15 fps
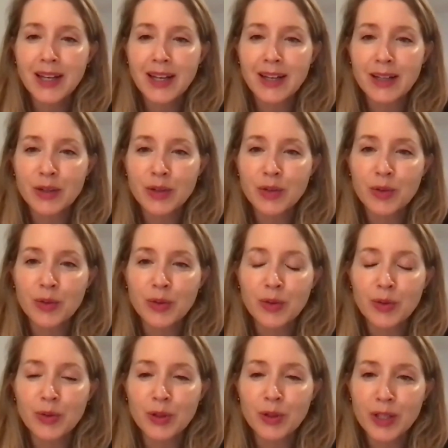uh, who
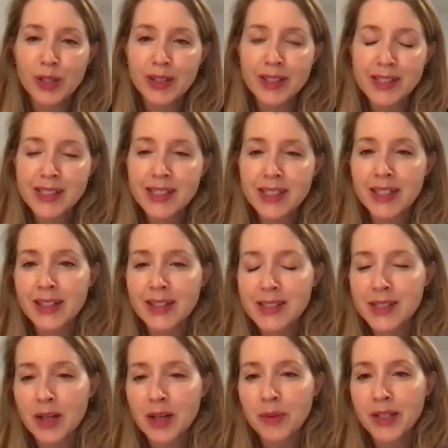who look at this at
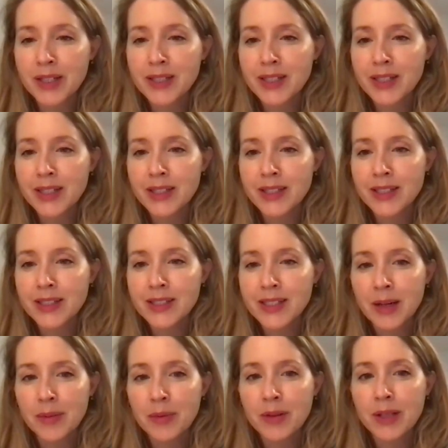this topic in in
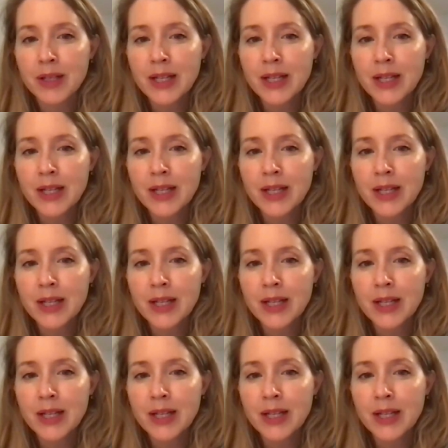depth.